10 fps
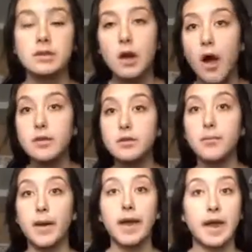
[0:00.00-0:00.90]
is caused
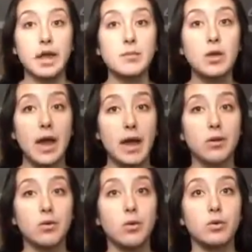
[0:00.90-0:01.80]
by animal
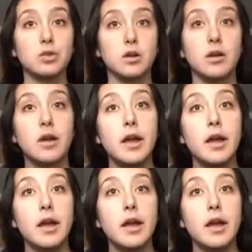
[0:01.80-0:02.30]
agriculture.